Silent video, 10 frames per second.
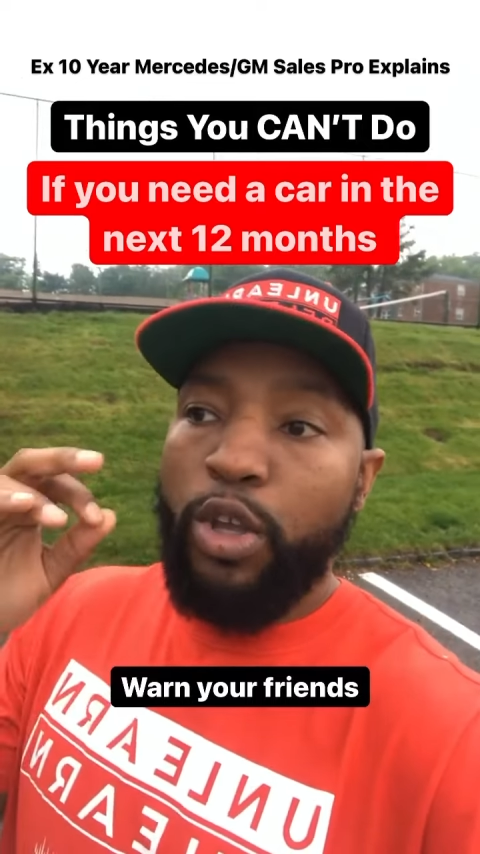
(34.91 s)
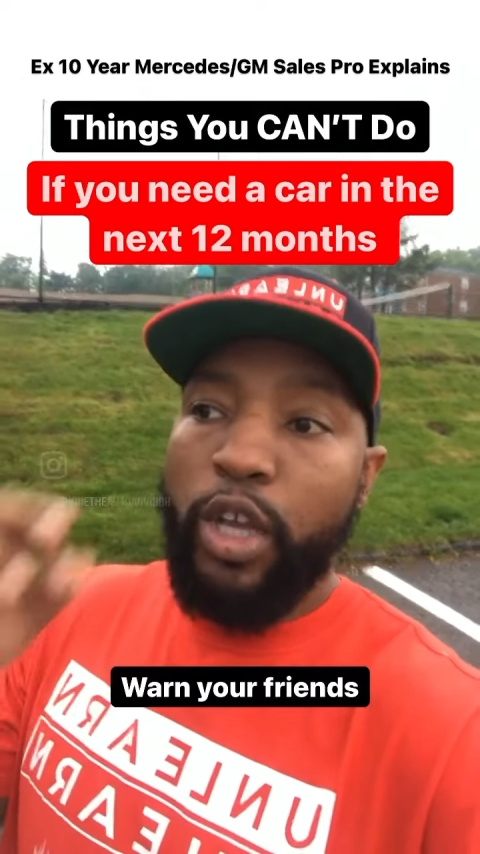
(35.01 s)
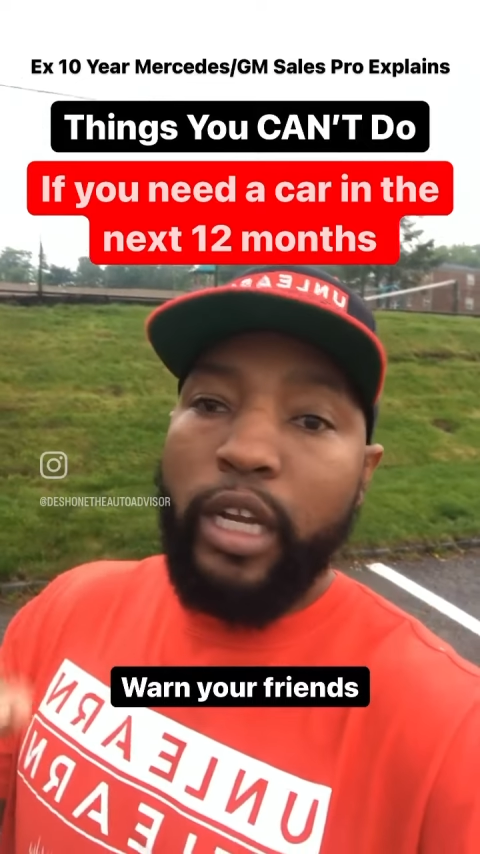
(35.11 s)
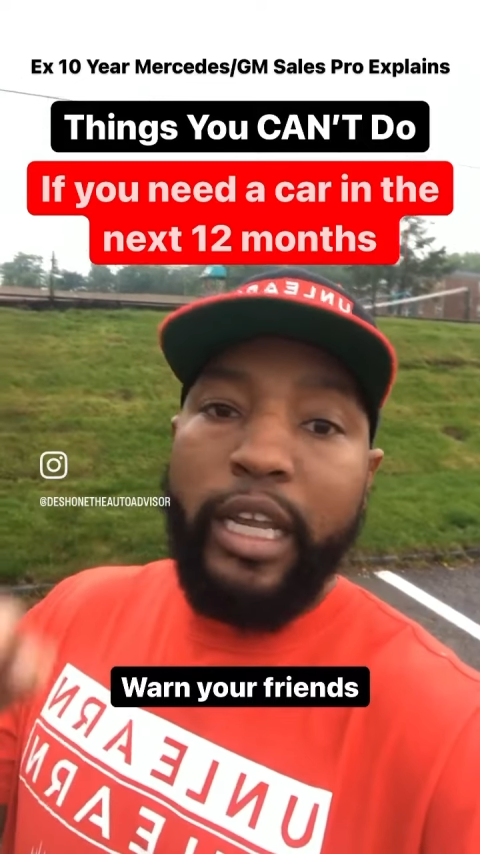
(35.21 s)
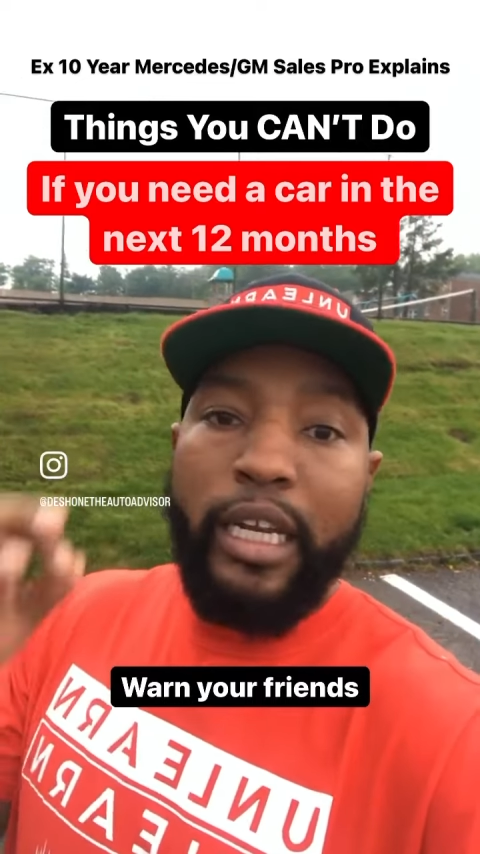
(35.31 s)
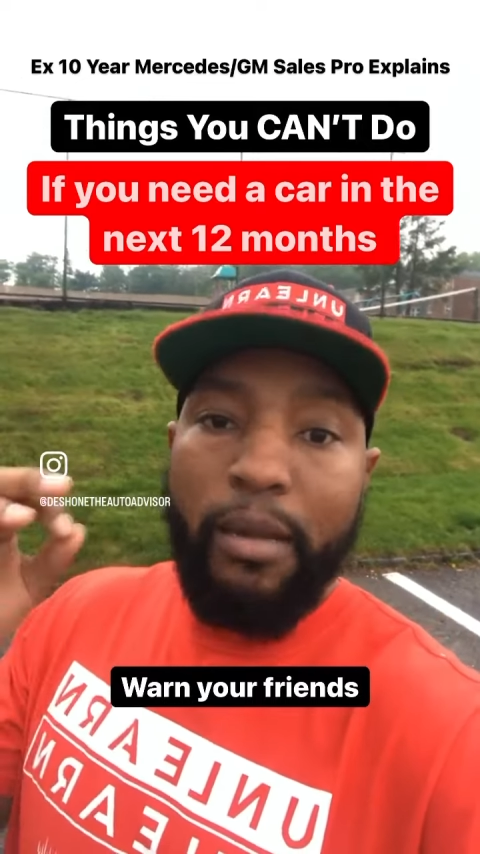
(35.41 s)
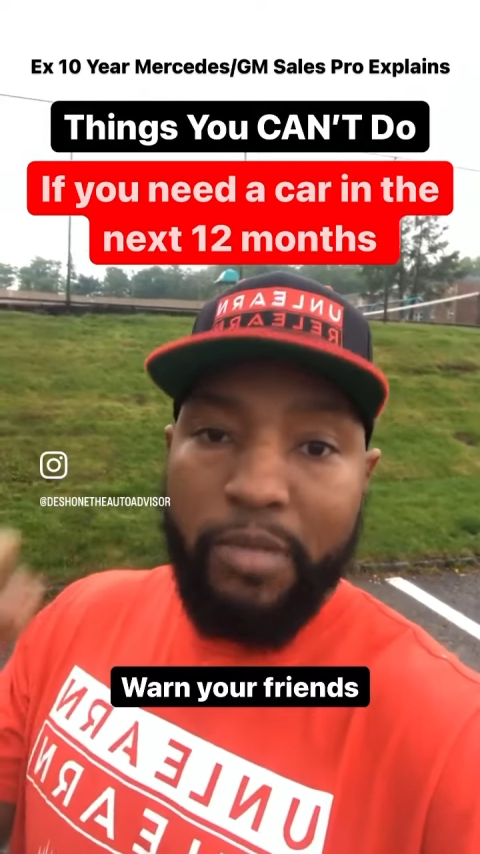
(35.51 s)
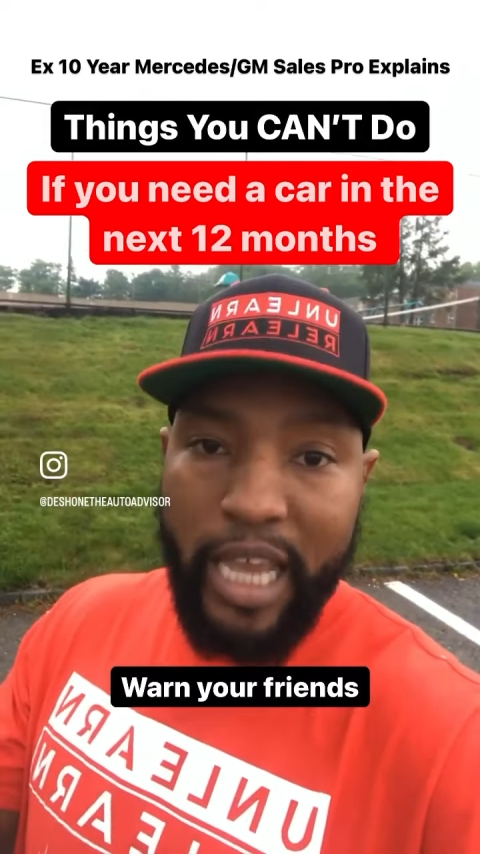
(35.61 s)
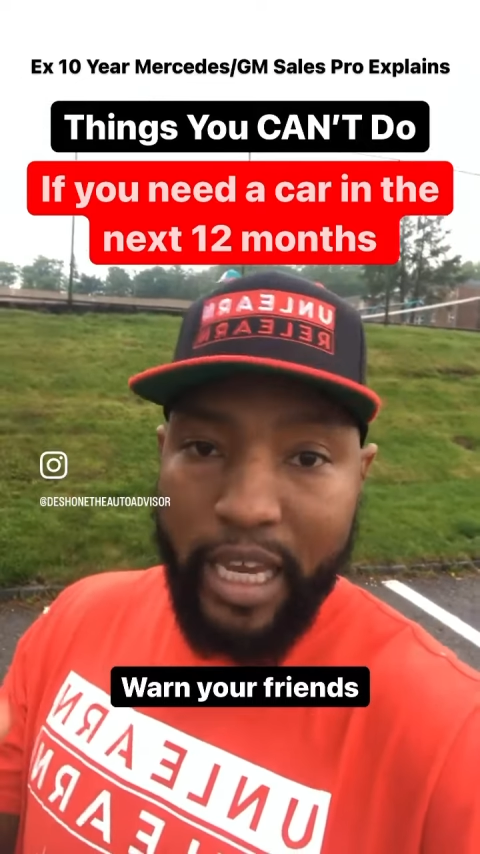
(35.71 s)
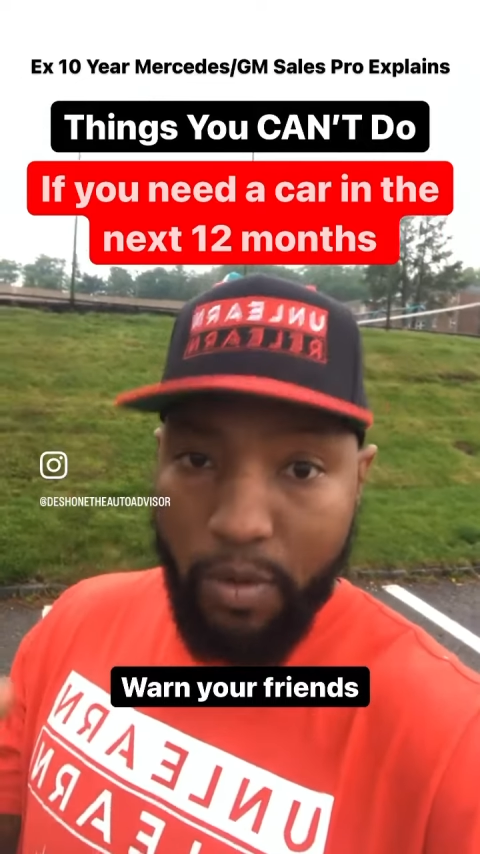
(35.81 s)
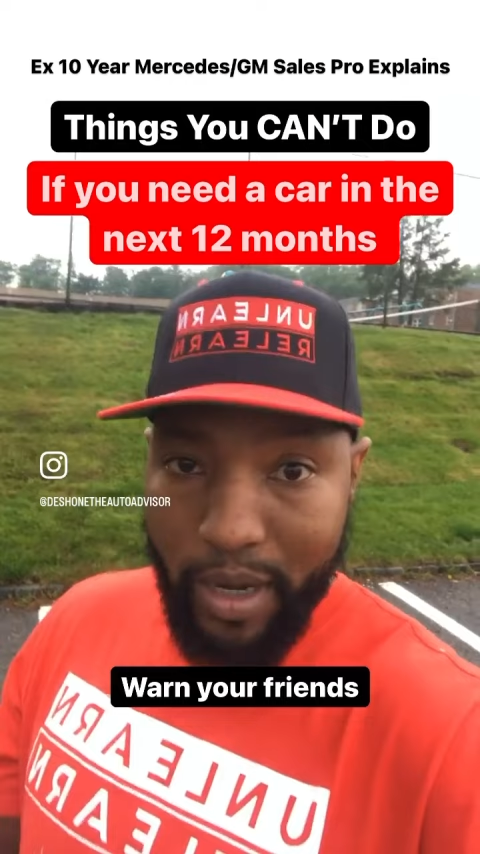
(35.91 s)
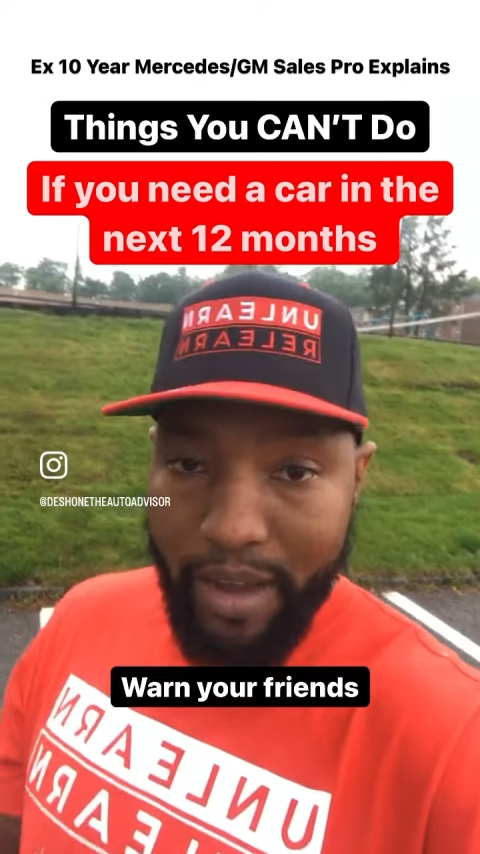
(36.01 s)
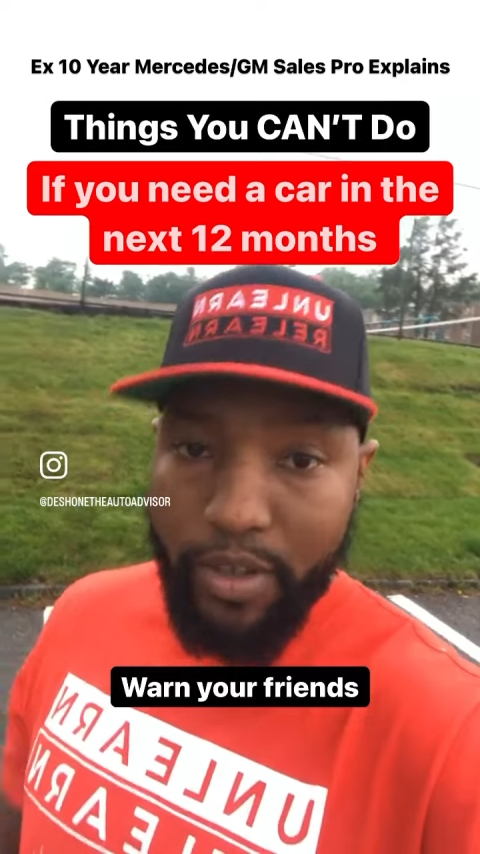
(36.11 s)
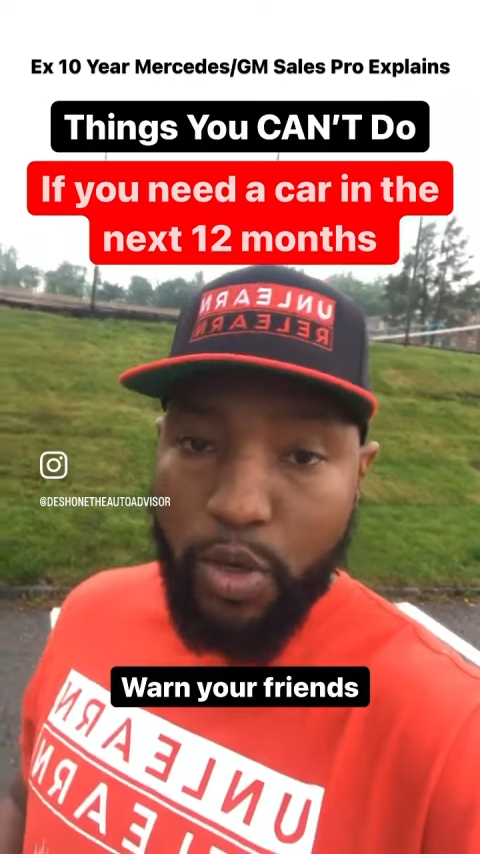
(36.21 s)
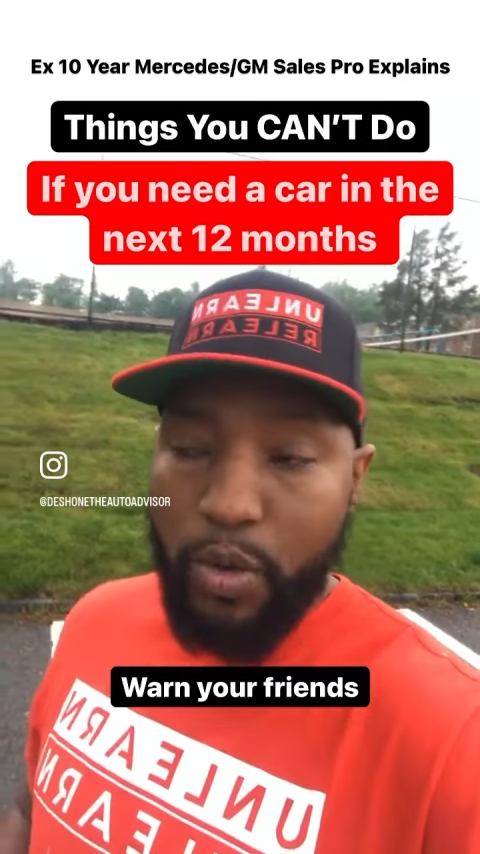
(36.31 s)
you're going to end up taking
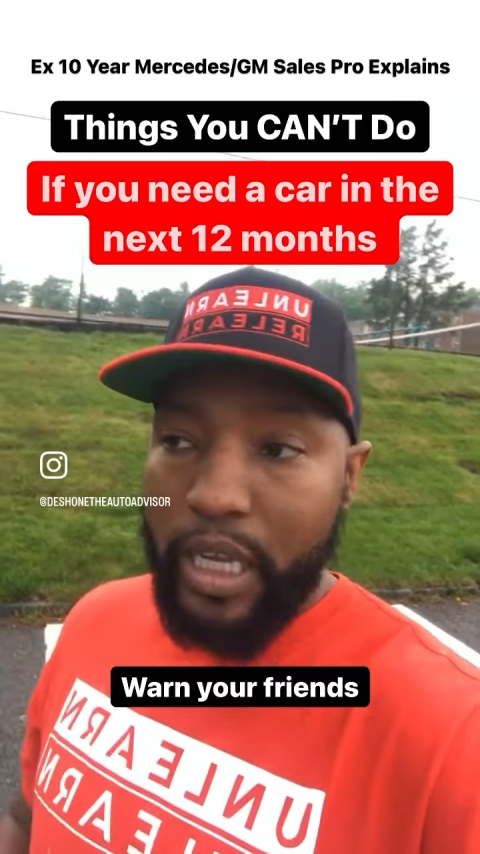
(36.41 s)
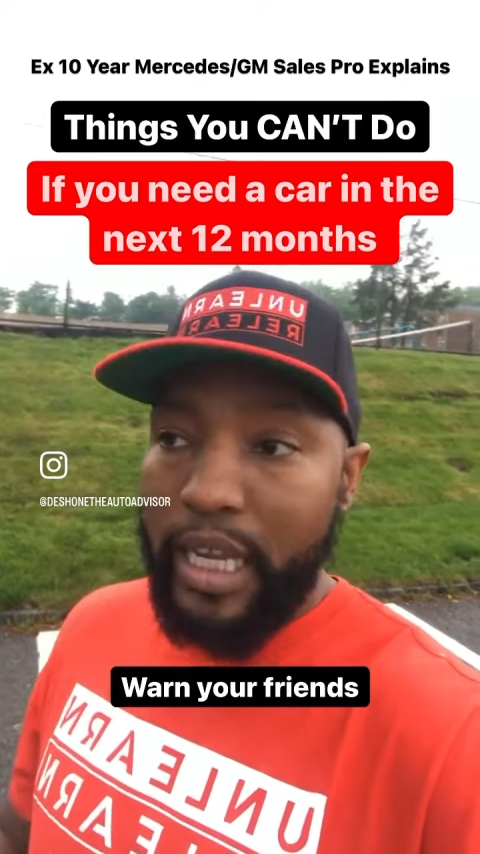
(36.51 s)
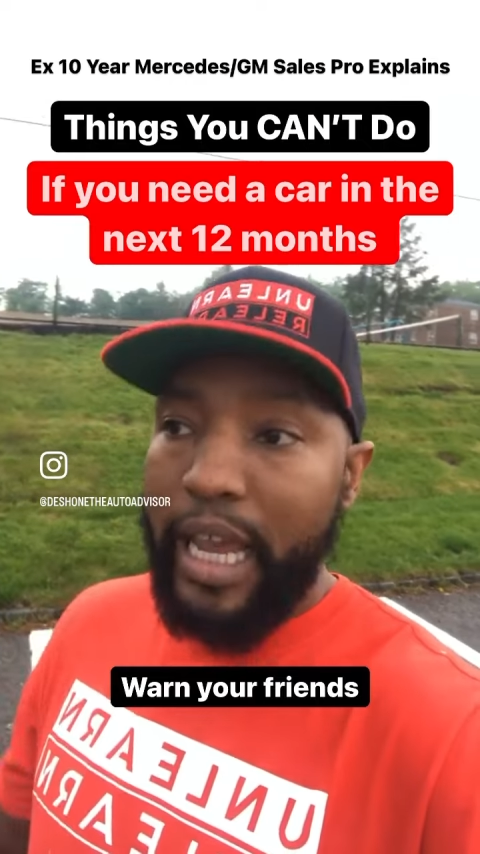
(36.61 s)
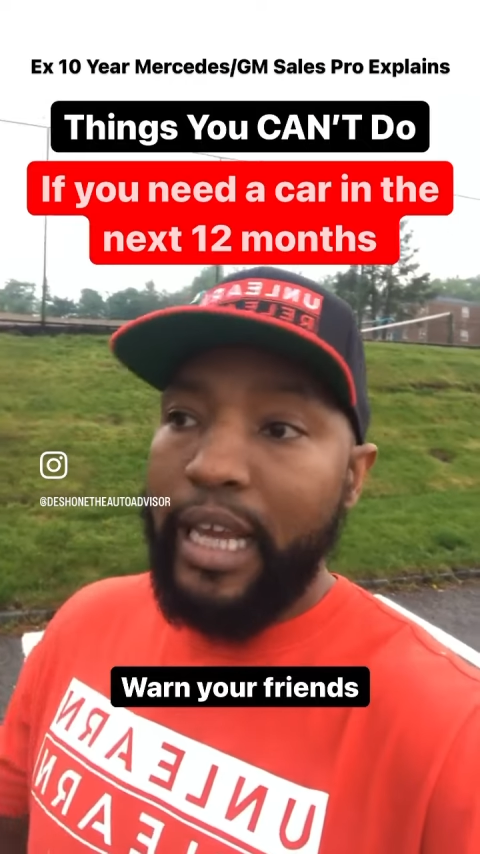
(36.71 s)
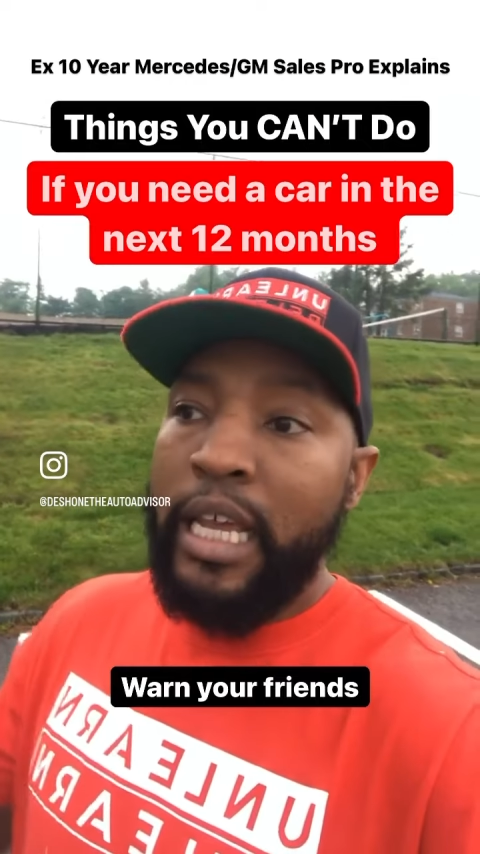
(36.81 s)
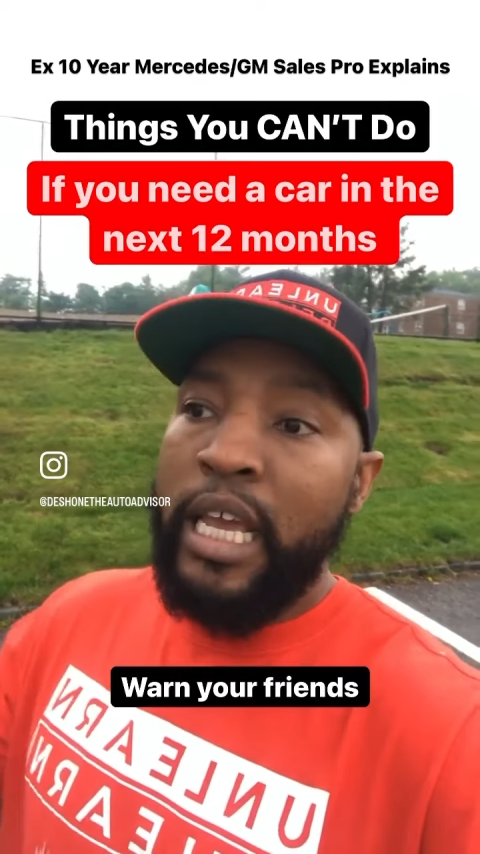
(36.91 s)
whatever you can get.